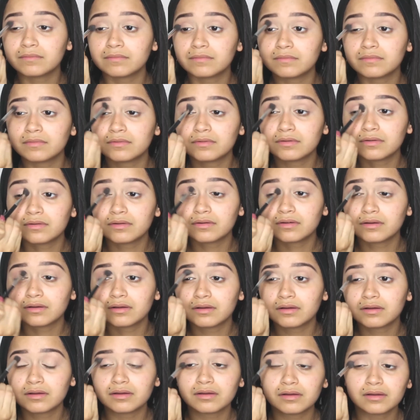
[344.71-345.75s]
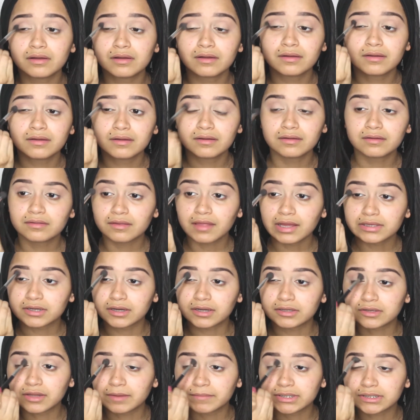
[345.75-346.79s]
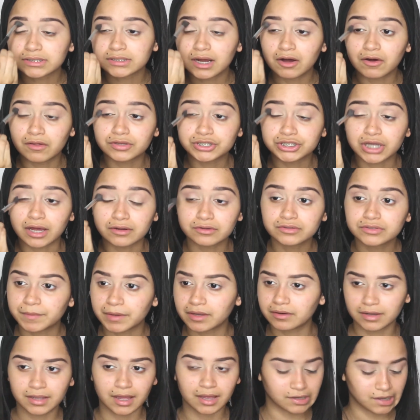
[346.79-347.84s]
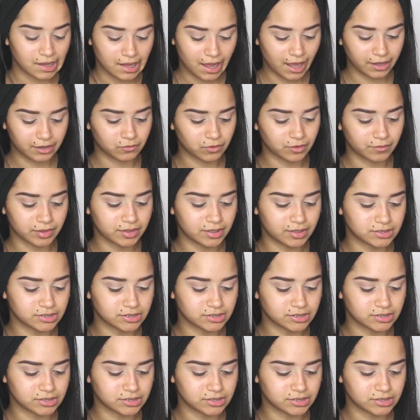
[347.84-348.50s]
I don't know, I would say I would have to be like, if I would really have to pick an animal,